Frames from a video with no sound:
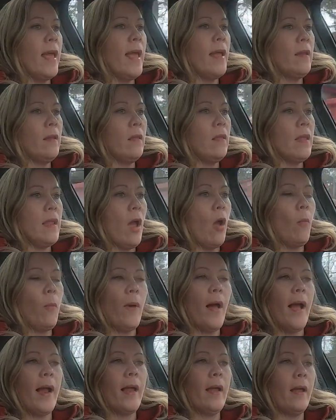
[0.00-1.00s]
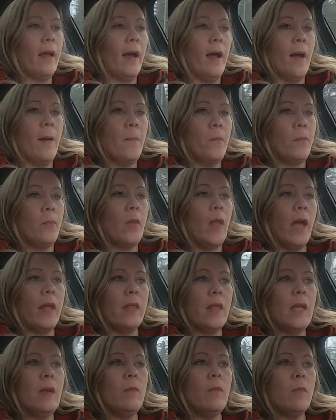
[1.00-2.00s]
than the Outback. I
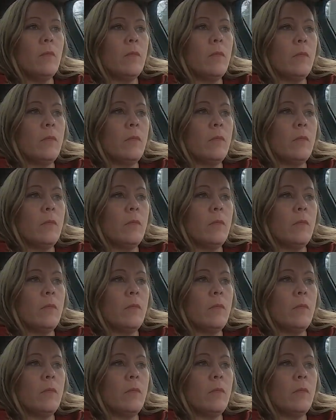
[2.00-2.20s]
think